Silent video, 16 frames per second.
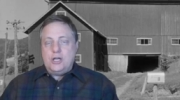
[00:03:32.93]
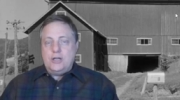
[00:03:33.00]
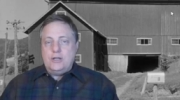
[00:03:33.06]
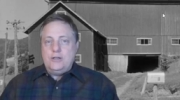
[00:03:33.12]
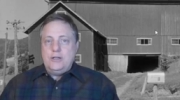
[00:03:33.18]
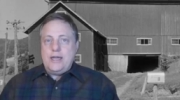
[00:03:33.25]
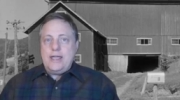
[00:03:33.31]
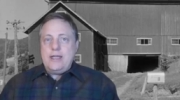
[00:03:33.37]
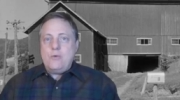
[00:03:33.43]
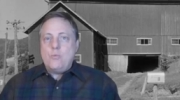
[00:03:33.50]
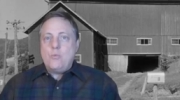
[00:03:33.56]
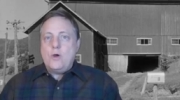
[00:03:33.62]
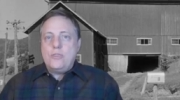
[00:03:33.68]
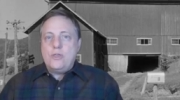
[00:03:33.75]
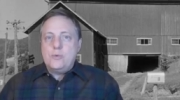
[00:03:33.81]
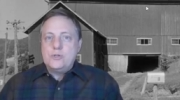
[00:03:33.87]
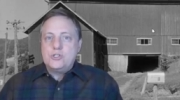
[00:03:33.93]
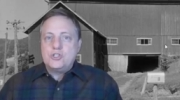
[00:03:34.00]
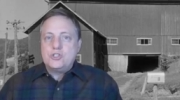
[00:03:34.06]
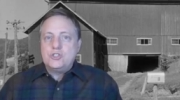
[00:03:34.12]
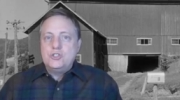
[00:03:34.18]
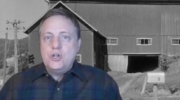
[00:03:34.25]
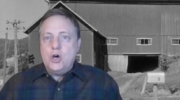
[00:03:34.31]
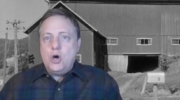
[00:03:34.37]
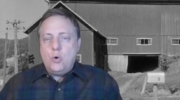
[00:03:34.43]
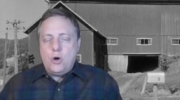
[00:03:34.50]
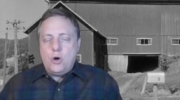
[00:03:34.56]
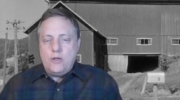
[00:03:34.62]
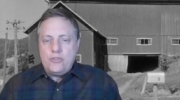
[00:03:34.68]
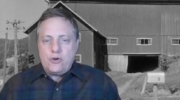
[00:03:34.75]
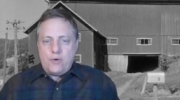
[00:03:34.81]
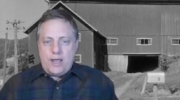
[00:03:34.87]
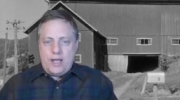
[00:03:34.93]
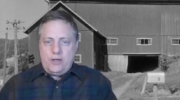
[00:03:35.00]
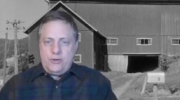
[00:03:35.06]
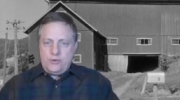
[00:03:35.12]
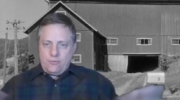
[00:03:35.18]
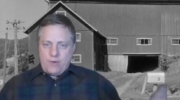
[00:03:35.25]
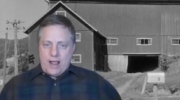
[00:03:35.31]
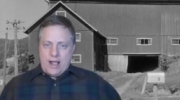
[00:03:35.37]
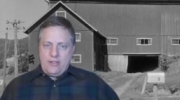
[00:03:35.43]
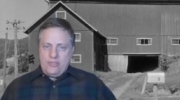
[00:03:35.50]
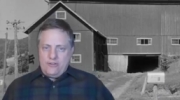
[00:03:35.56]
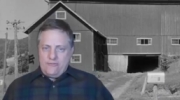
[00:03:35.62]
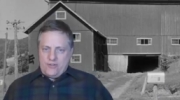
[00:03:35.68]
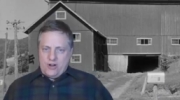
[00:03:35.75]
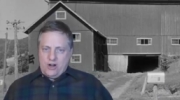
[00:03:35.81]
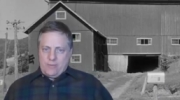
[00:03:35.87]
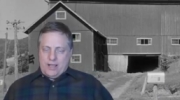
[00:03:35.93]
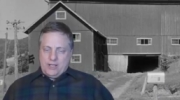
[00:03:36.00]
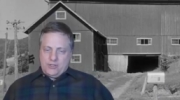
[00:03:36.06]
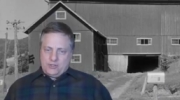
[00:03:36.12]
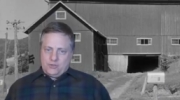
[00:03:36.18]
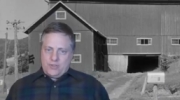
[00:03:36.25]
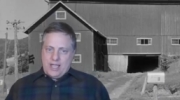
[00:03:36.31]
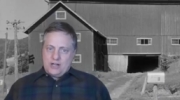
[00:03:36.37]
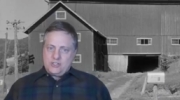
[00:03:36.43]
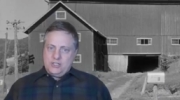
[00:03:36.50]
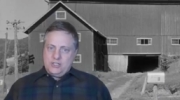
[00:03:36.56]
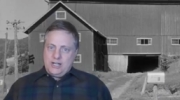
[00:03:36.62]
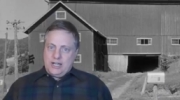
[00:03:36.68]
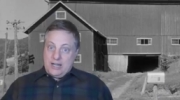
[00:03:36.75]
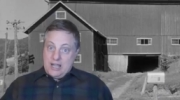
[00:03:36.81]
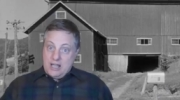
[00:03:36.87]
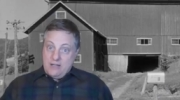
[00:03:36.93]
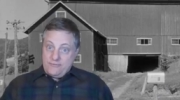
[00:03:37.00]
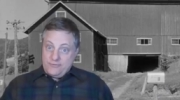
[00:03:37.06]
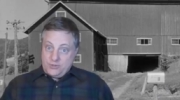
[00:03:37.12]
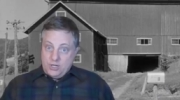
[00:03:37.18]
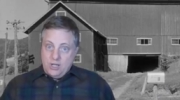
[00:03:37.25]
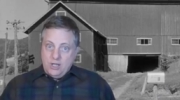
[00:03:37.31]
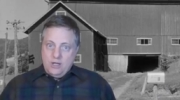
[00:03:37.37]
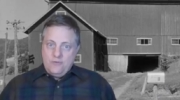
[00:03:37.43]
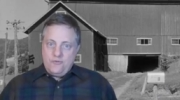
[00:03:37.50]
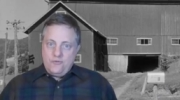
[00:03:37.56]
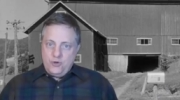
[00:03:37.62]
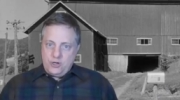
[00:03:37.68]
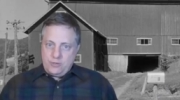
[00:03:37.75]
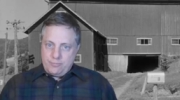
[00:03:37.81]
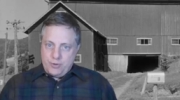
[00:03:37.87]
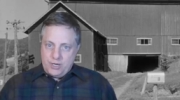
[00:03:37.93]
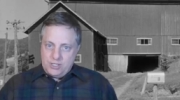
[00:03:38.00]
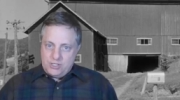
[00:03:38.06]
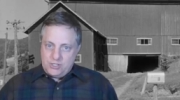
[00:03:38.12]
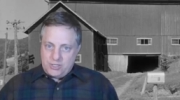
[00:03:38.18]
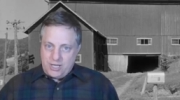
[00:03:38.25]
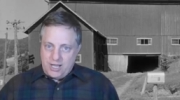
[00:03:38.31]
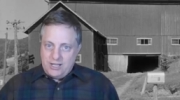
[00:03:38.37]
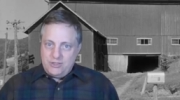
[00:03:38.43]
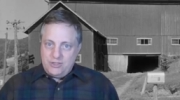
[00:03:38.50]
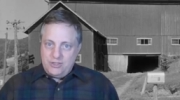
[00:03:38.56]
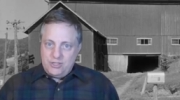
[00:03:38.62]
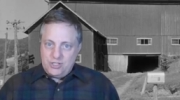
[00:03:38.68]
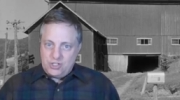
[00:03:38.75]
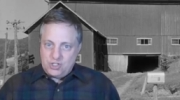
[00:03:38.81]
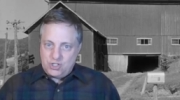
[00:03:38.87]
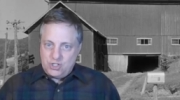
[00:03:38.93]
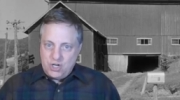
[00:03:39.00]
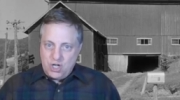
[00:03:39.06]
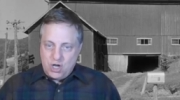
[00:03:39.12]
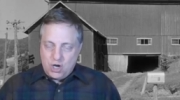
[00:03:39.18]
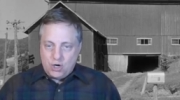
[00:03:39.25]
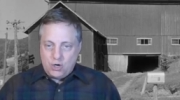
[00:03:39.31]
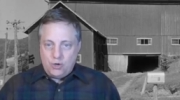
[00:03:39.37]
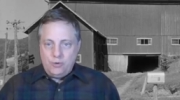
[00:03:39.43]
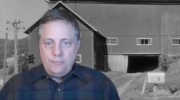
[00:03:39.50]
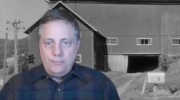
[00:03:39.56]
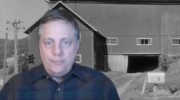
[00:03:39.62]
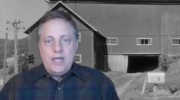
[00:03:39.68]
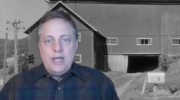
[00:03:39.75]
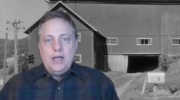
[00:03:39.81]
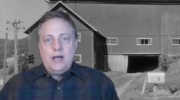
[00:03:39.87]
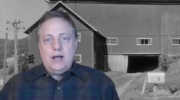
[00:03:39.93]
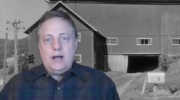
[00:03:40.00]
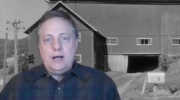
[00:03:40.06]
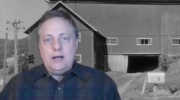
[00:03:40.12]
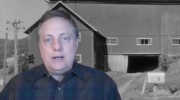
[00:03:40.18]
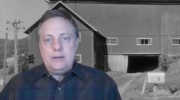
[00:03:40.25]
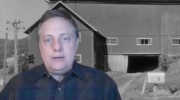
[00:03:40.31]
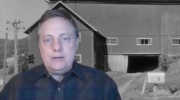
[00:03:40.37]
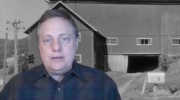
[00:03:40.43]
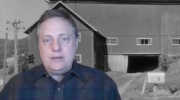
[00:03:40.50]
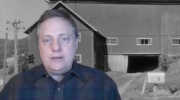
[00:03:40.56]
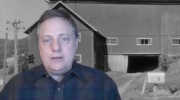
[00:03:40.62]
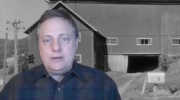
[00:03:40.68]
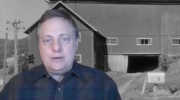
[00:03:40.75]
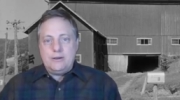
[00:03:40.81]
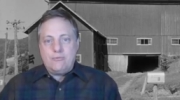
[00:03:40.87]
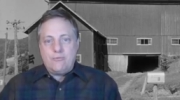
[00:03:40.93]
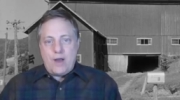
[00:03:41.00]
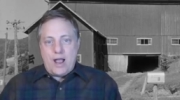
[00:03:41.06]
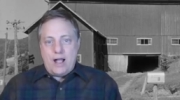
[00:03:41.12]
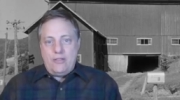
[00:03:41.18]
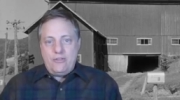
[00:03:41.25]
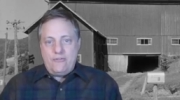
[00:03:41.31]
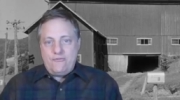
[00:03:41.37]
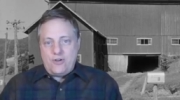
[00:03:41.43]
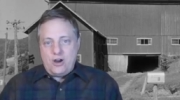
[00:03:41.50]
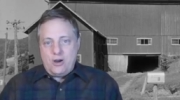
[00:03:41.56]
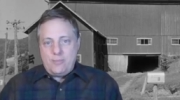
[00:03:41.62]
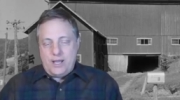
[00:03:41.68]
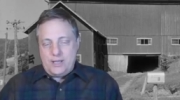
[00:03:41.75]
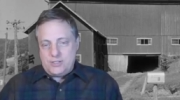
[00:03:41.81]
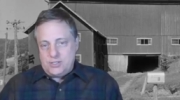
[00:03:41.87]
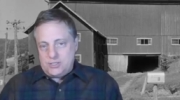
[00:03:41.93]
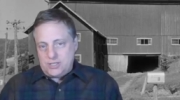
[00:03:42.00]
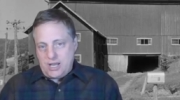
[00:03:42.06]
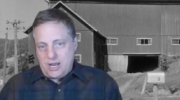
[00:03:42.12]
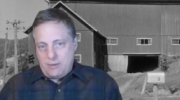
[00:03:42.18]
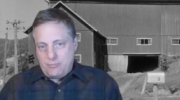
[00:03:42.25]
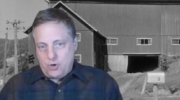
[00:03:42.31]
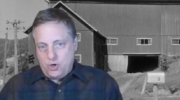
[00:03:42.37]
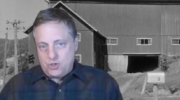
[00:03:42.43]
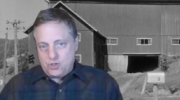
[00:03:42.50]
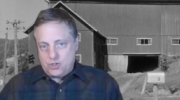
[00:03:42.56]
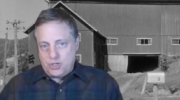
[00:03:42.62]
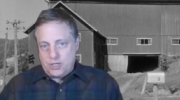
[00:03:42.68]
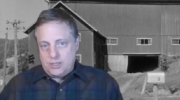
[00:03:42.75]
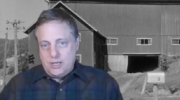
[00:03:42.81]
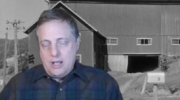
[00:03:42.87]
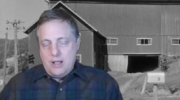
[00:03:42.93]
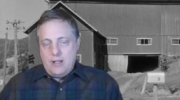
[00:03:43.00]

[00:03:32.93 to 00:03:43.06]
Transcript: a night where there was snow on the ground around the farmhouse, so they actually left footprints in the snow uh, uh, around the farmhouse as they approached it,